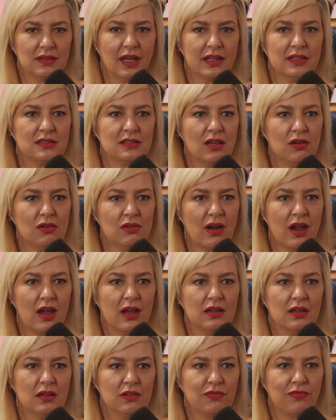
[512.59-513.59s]
That's so
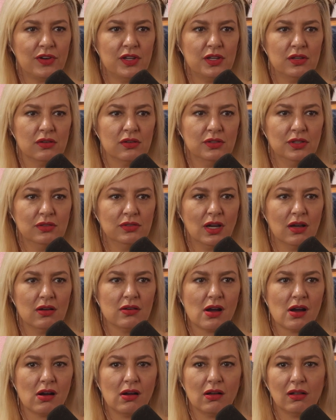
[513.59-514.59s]
great. Good for you. You go,
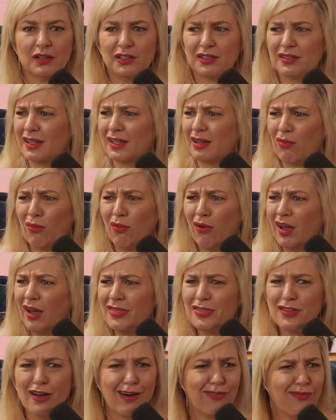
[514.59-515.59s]
girl. And you're like,
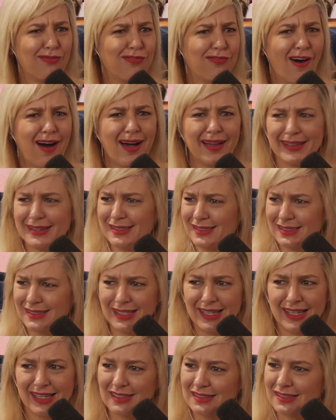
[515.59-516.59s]
what the fuck is
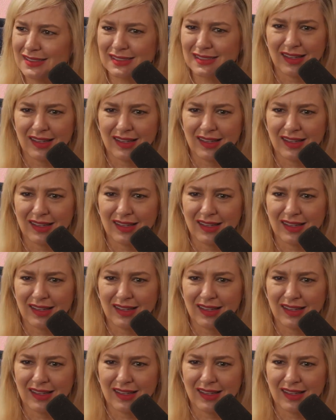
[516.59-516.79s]
this?